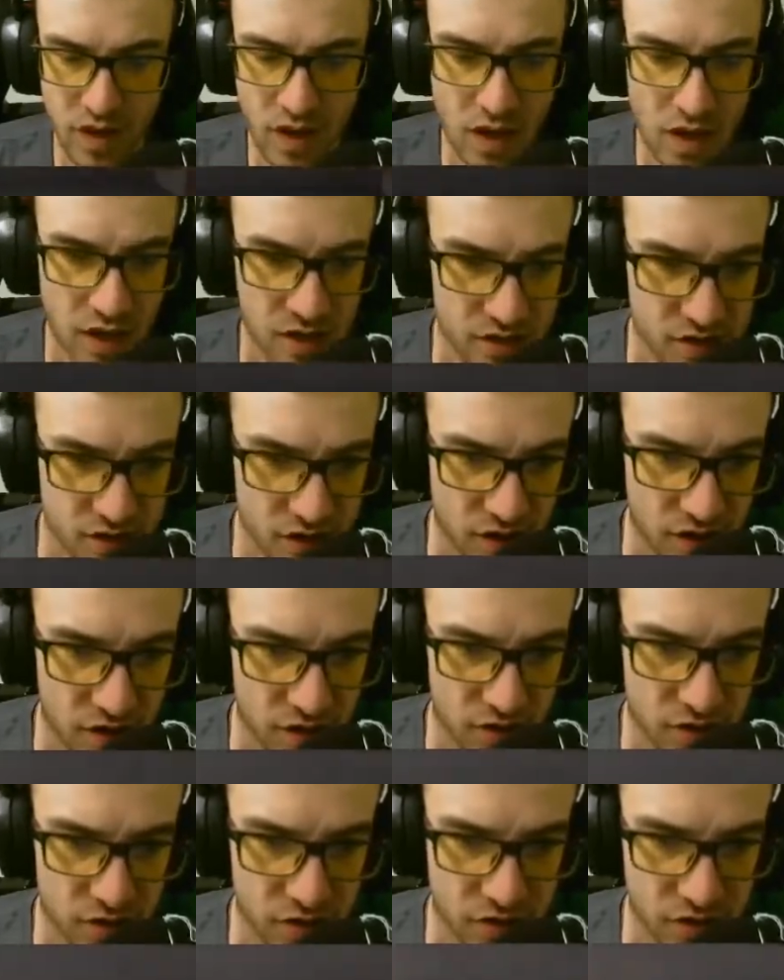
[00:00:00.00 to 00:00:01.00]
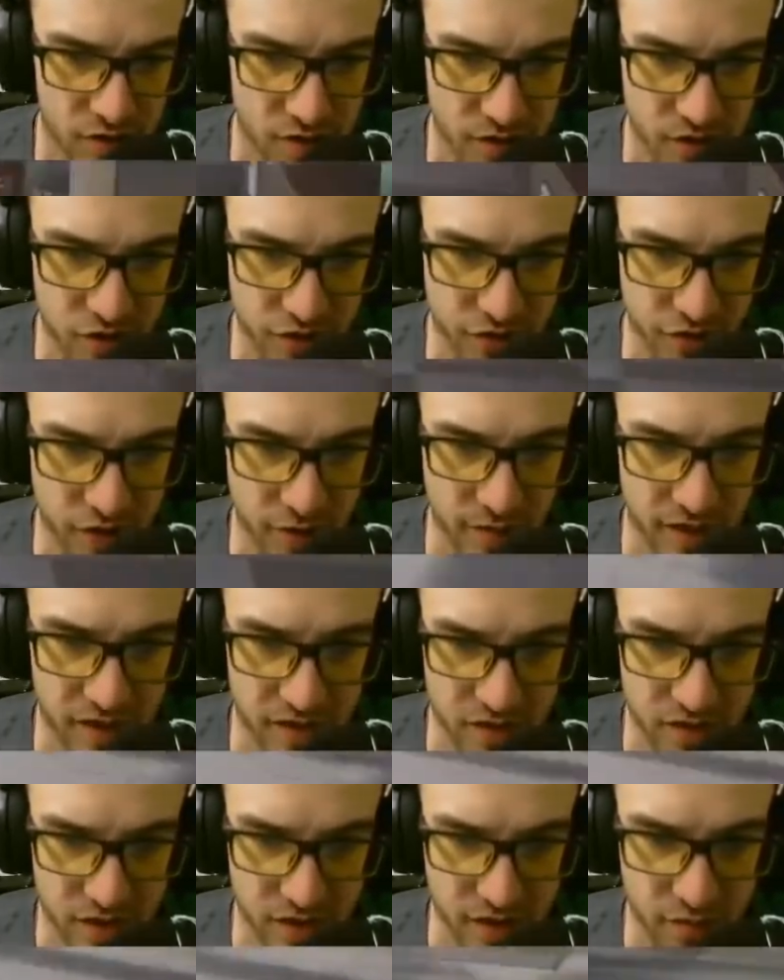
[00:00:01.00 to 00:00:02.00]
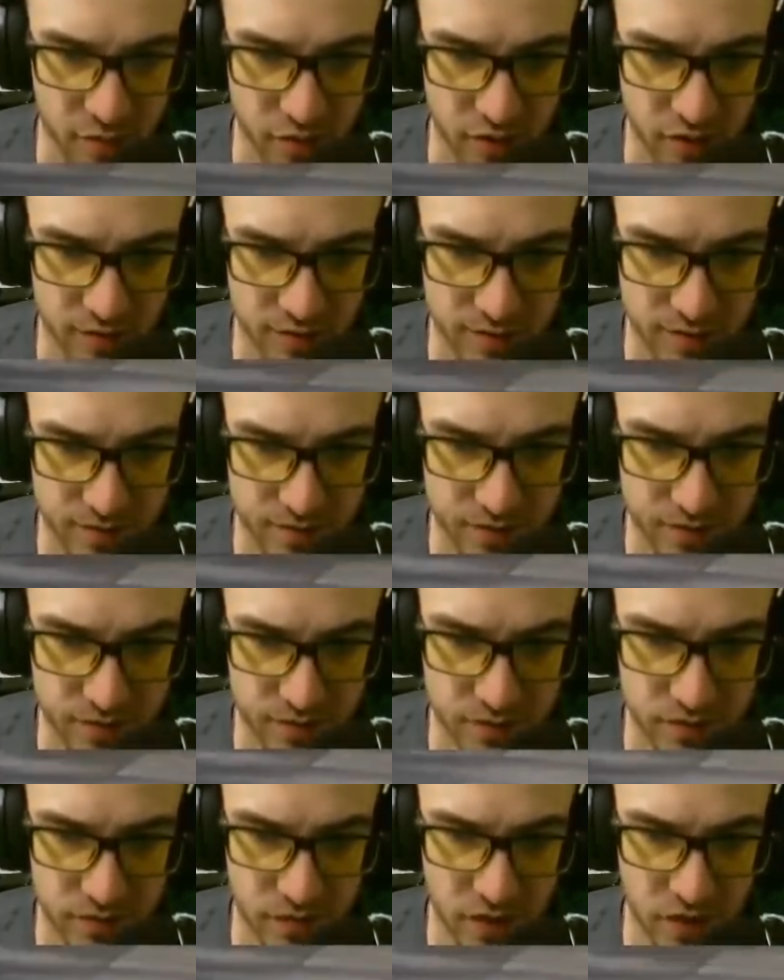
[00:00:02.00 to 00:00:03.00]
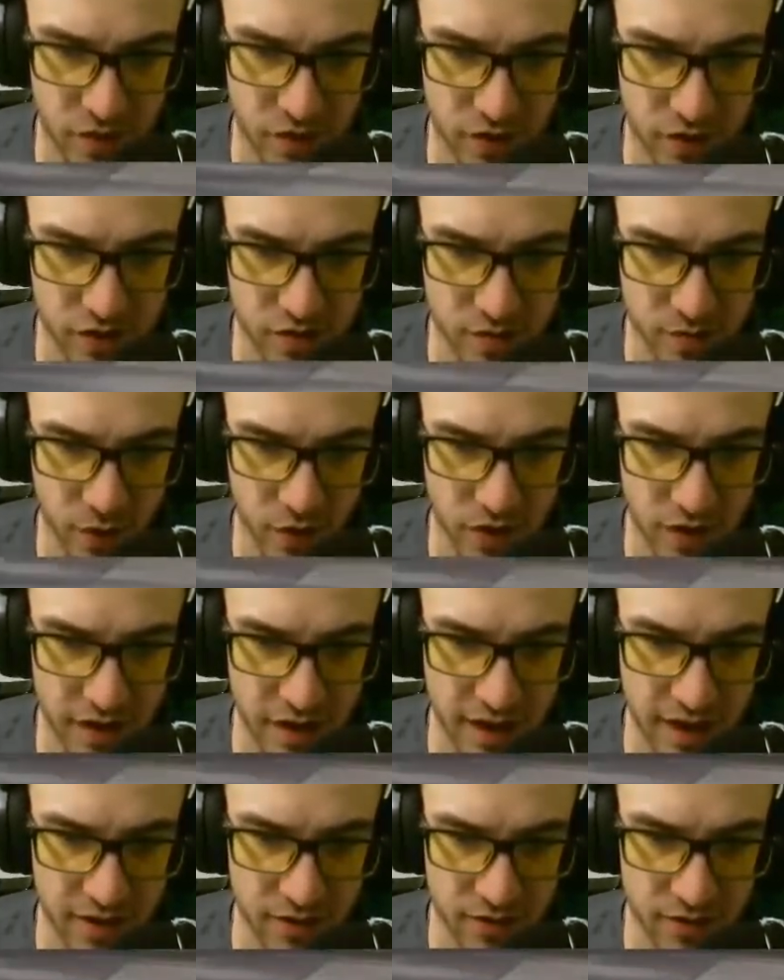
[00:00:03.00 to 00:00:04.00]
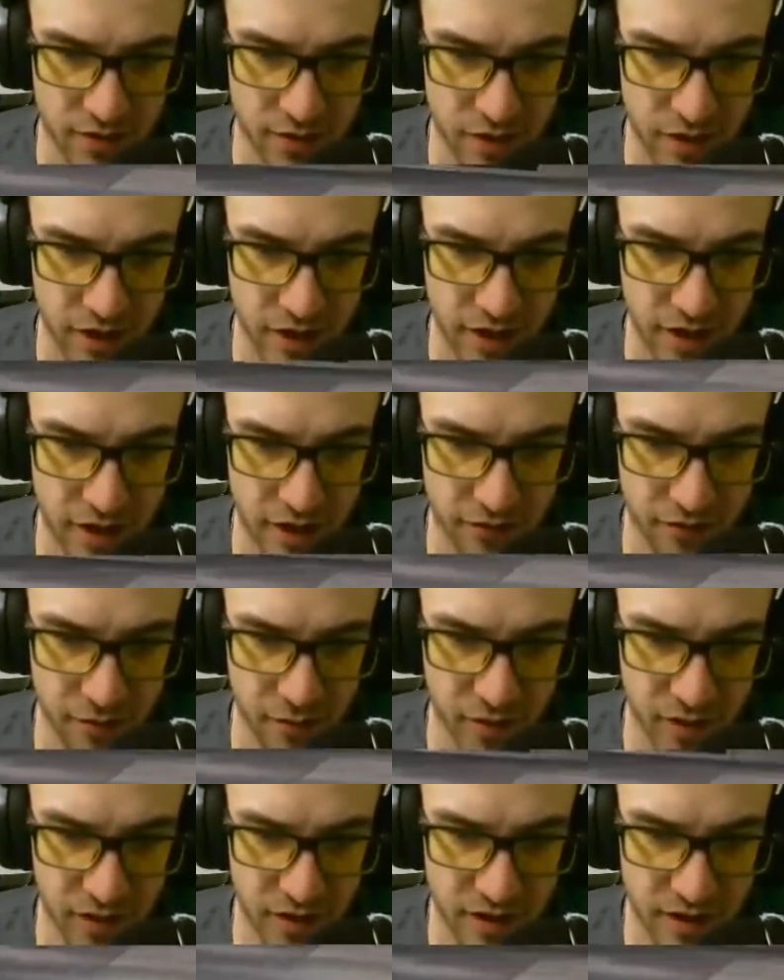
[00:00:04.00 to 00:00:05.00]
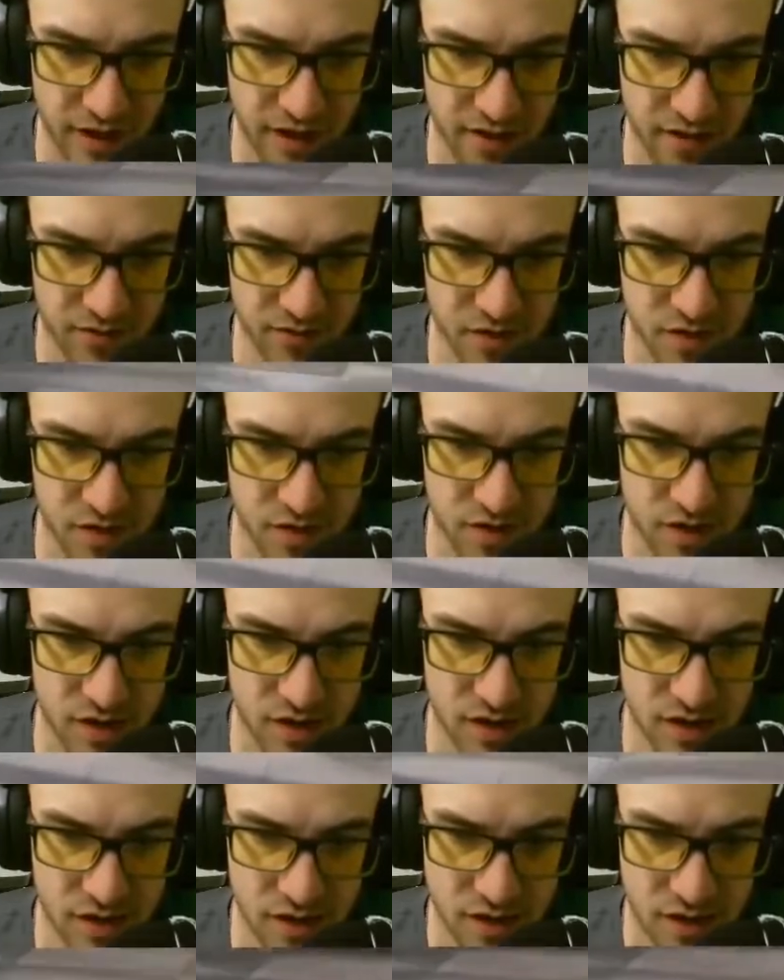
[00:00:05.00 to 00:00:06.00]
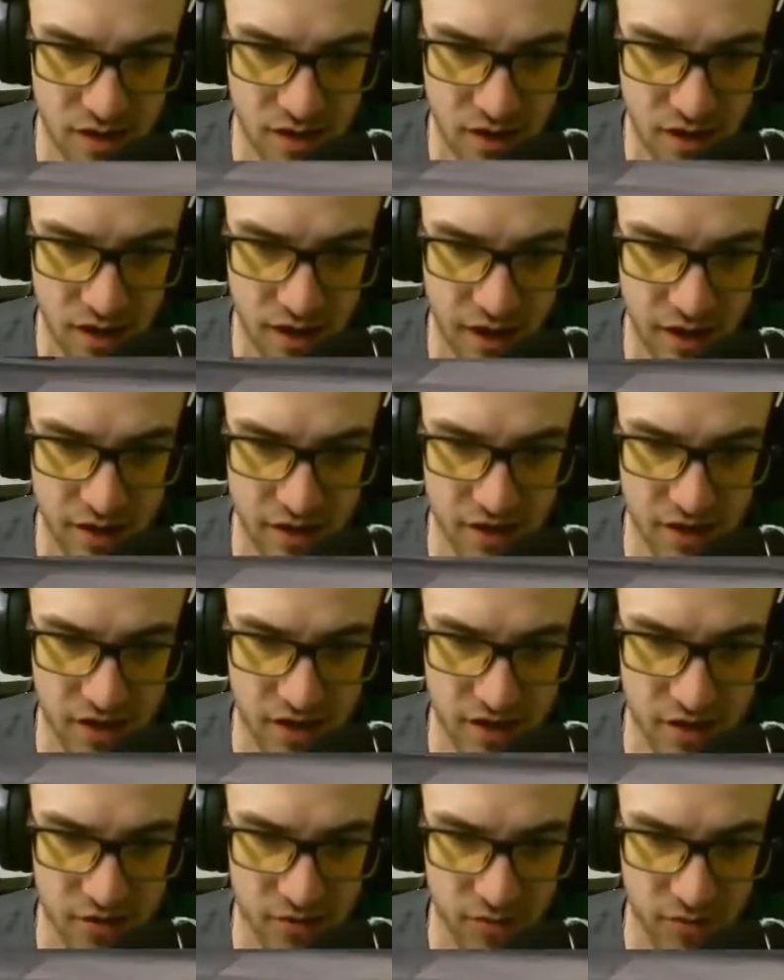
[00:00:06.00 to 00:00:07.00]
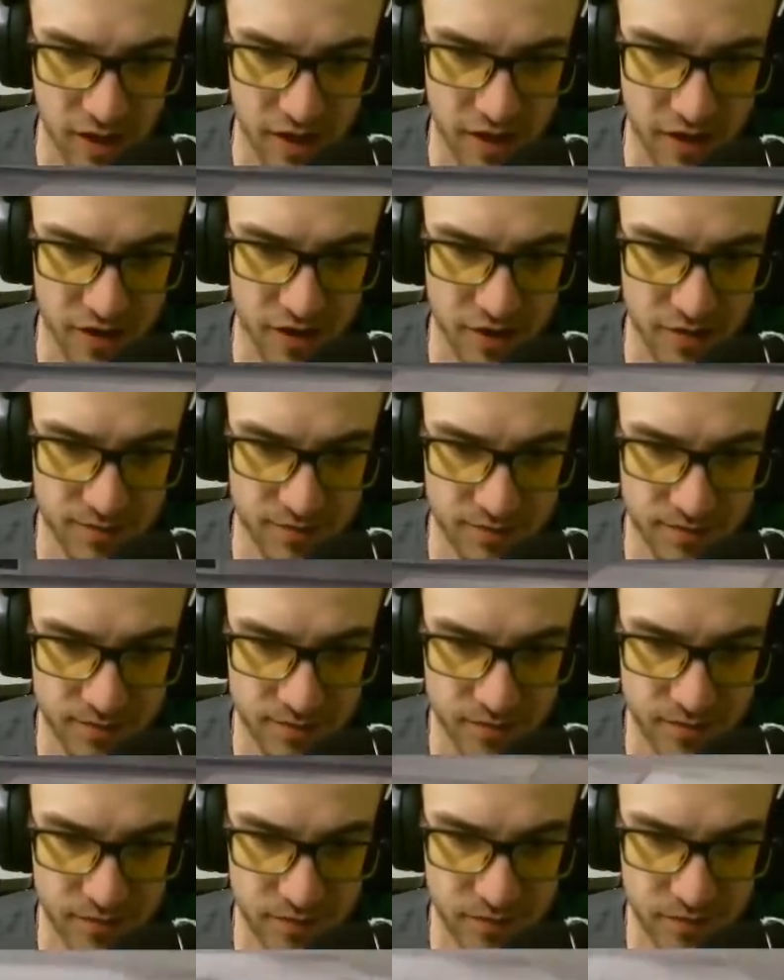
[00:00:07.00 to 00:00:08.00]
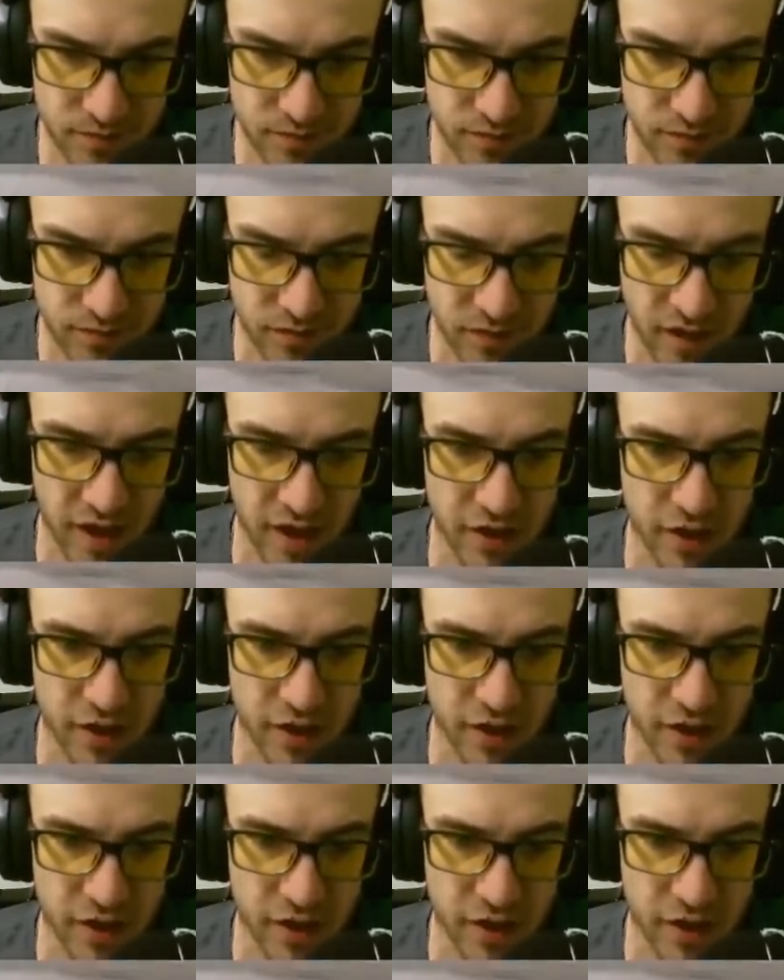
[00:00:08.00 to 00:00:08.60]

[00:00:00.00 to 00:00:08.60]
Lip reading: And so, especially if you're on mouse and keyboard, you can just pull it down, right? If you pull it down slowly, it stays right on them, and you